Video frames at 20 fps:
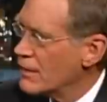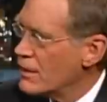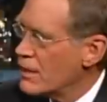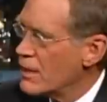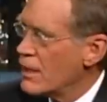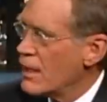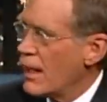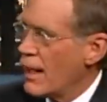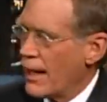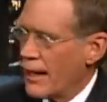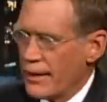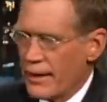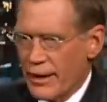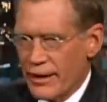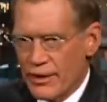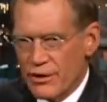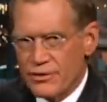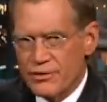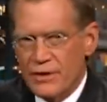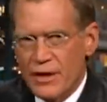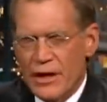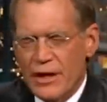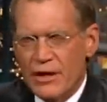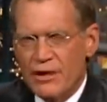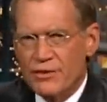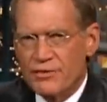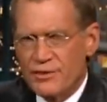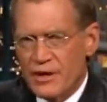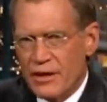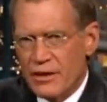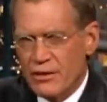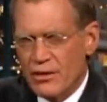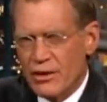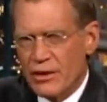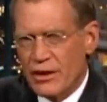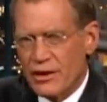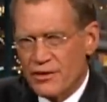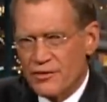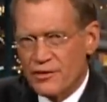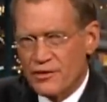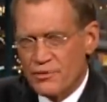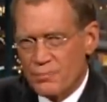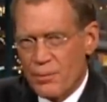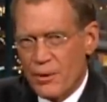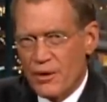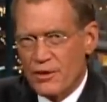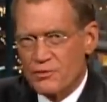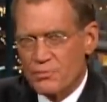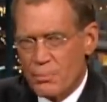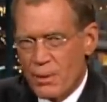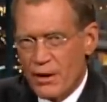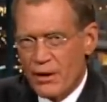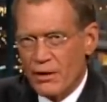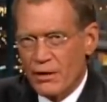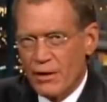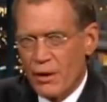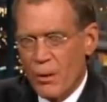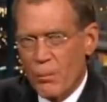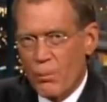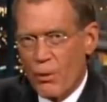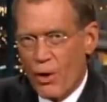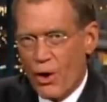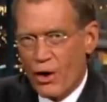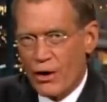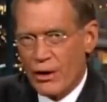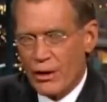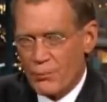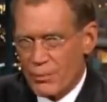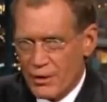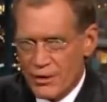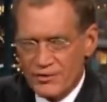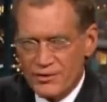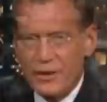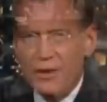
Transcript: He's a great. Uh, now here's here's take a look at his experience parallel parking because